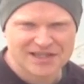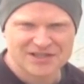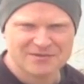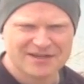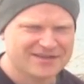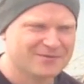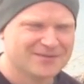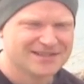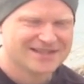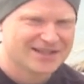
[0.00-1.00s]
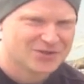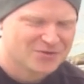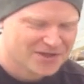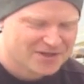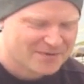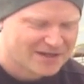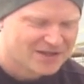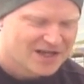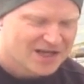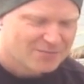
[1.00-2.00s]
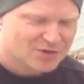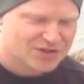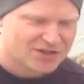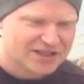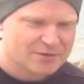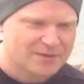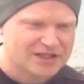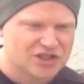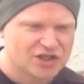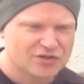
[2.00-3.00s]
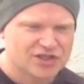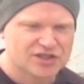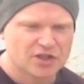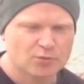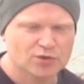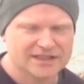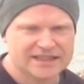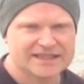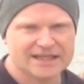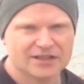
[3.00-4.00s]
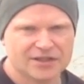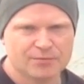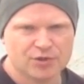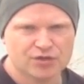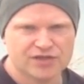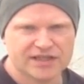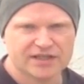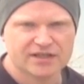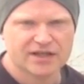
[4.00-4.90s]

here, so you might think, what's this guy talking about? But suddenly you begin to notice a lot more detail in the music.